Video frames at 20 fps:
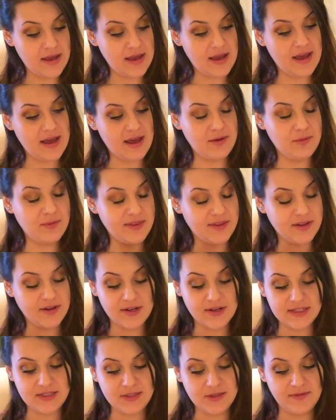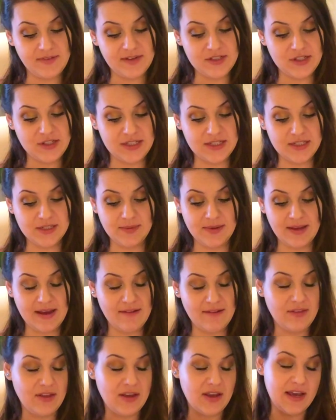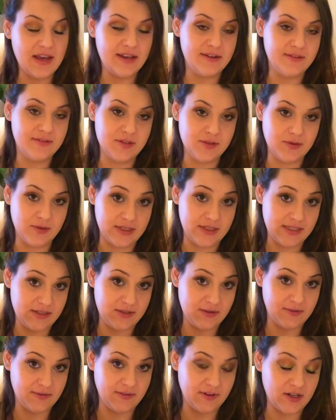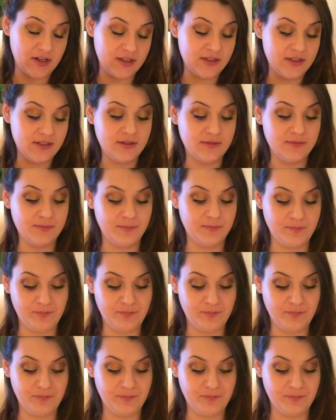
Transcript: And with the Crystal Visions, we have the 8 of Swords in reverse.